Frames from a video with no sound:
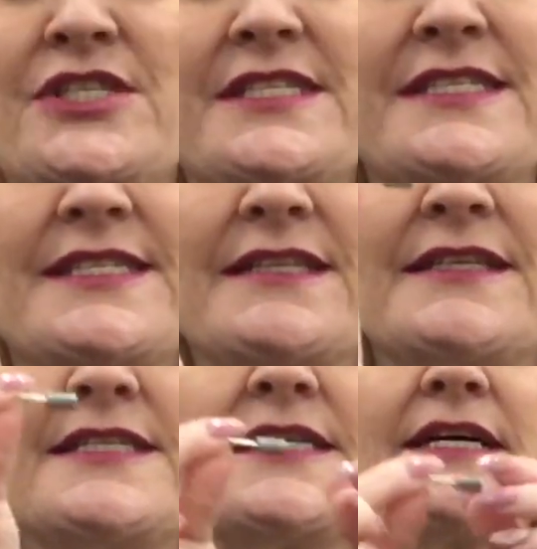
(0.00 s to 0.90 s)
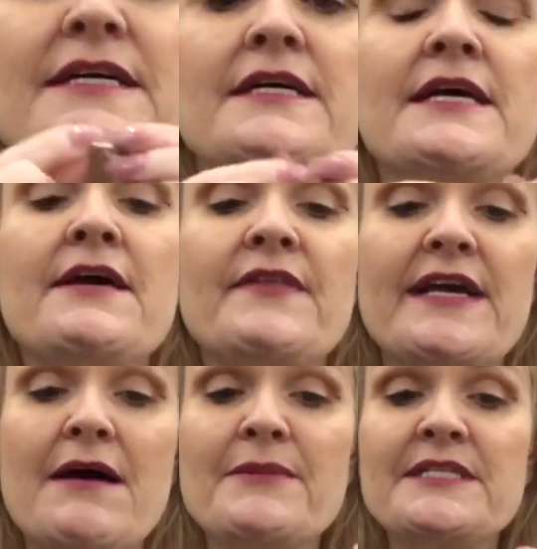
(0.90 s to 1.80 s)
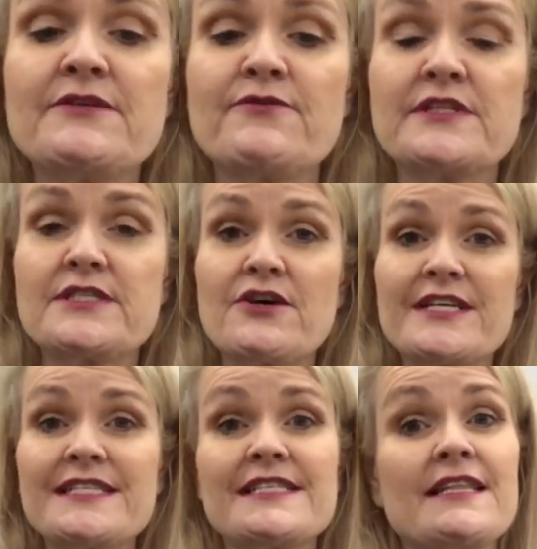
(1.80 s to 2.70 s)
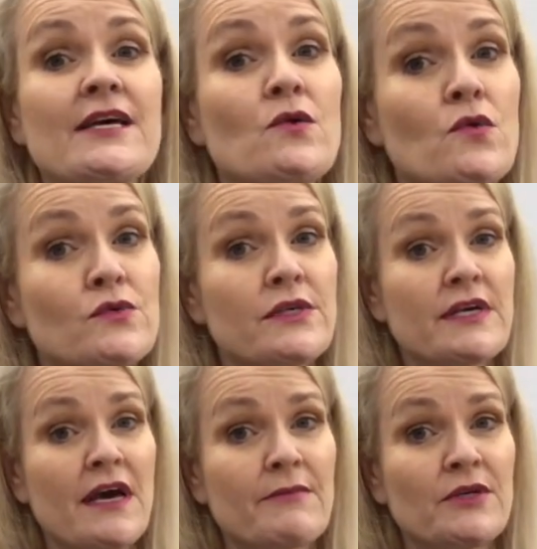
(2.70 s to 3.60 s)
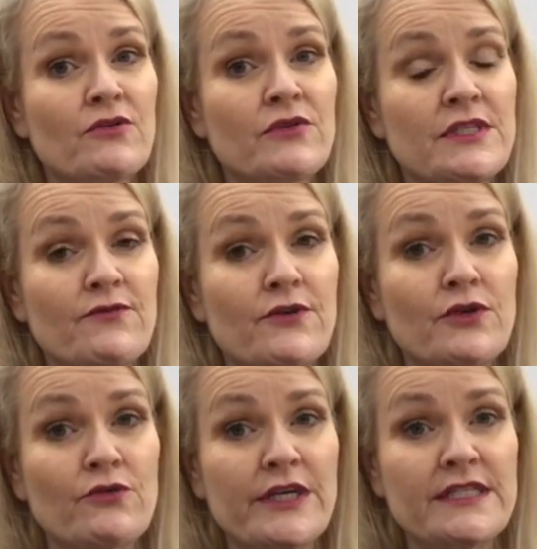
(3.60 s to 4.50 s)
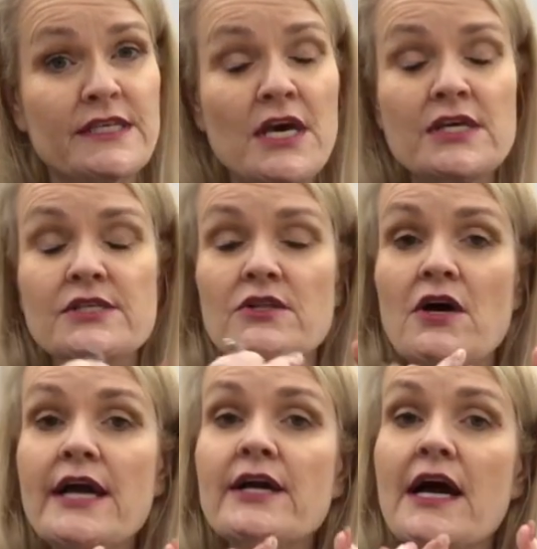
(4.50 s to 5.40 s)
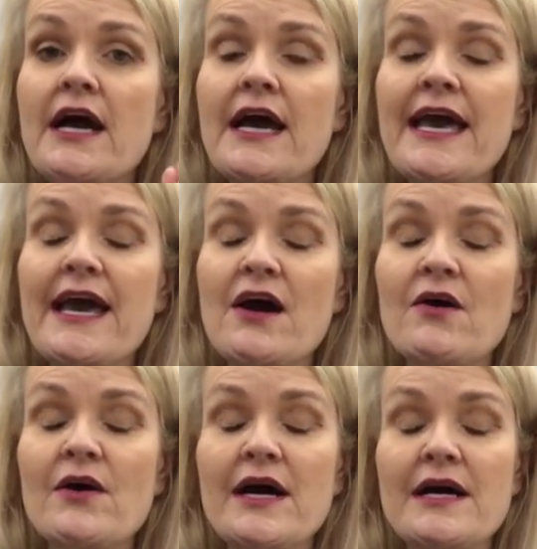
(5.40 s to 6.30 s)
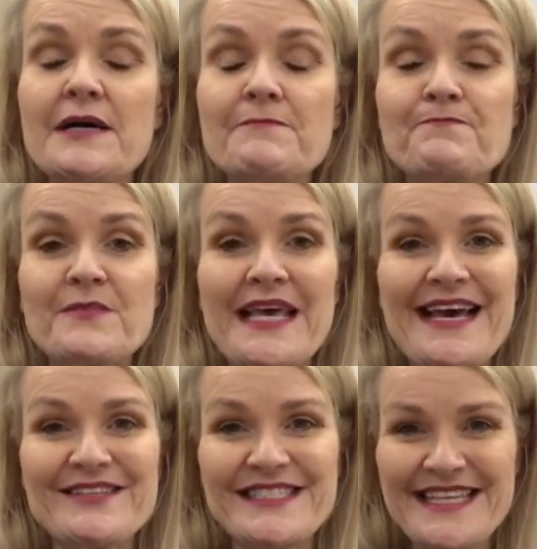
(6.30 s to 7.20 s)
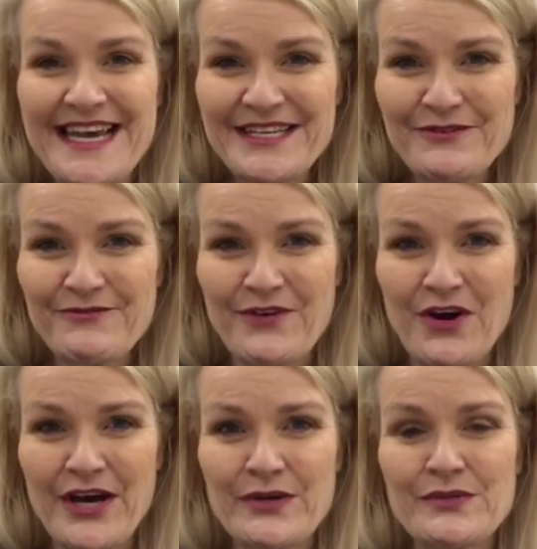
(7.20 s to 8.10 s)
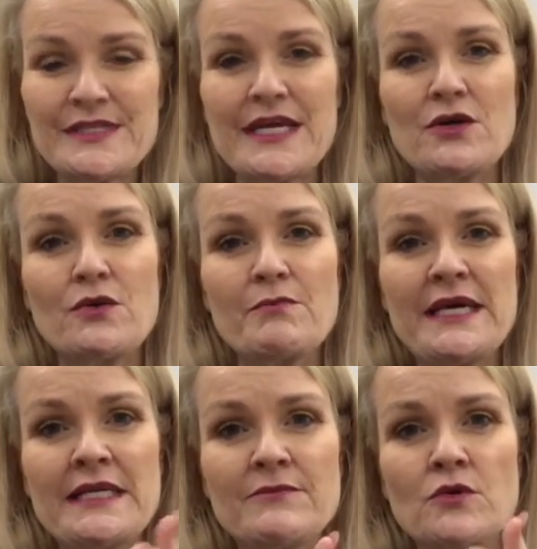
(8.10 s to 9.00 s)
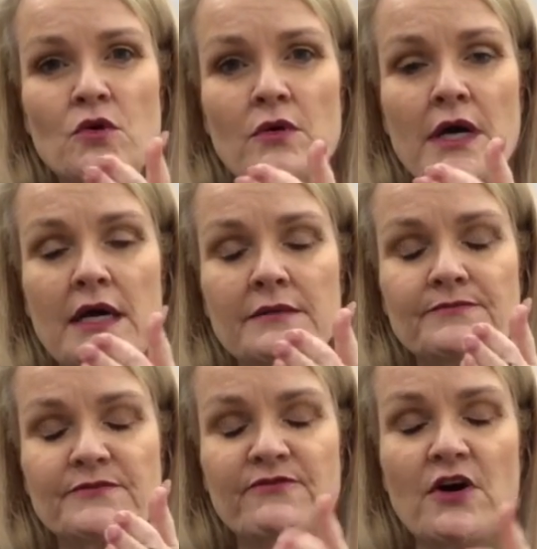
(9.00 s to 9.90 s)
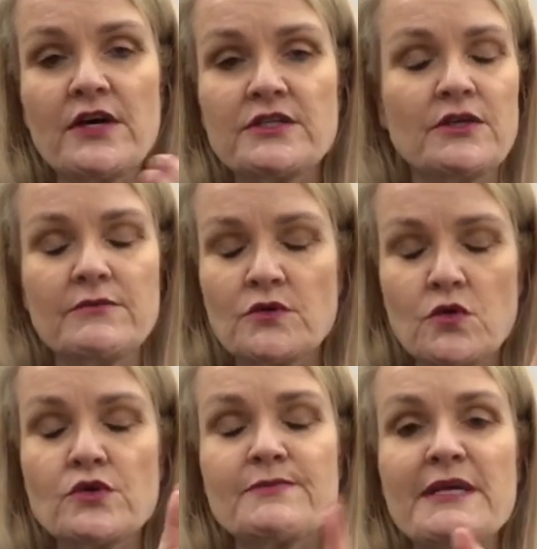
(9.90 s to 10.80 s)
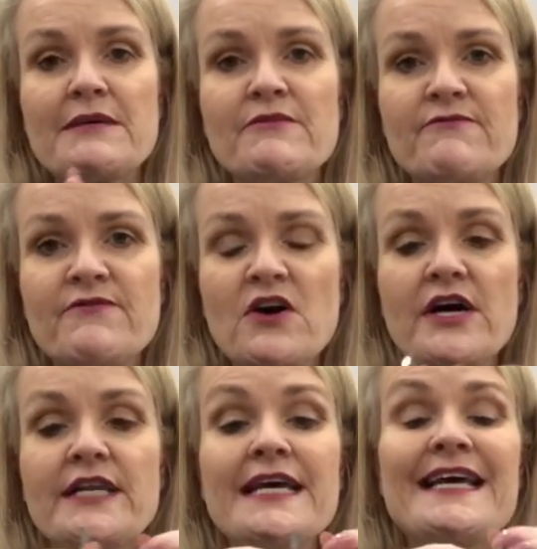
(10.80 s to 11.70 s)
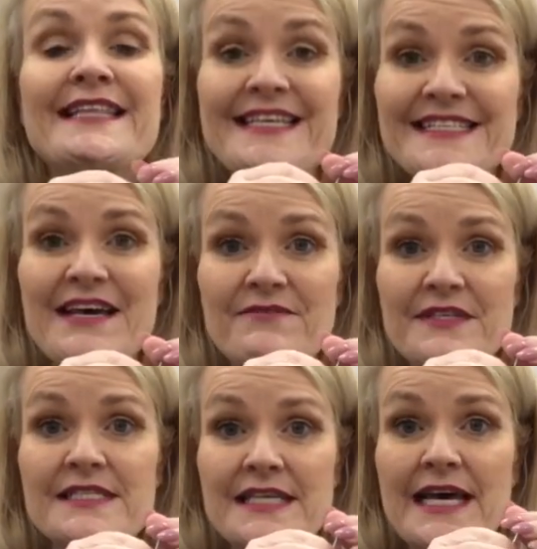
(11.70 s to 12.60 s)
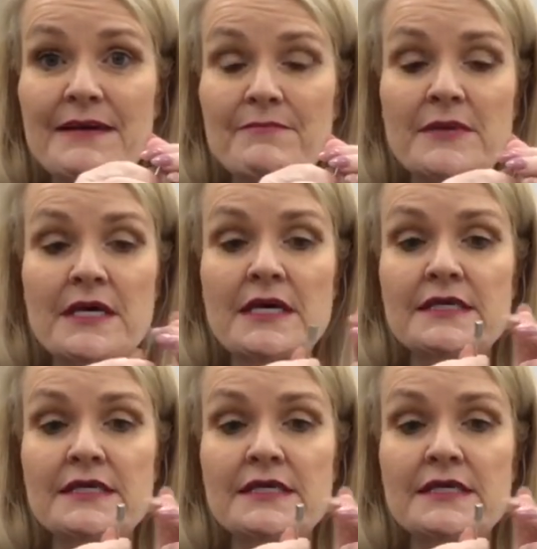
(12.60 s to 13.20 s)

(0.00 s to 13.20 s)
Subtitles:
just a cylinder. They come in different sizes, and they also come in different grits. So like our standard files that are medium, fine, coarse, medium, and fine, these have the same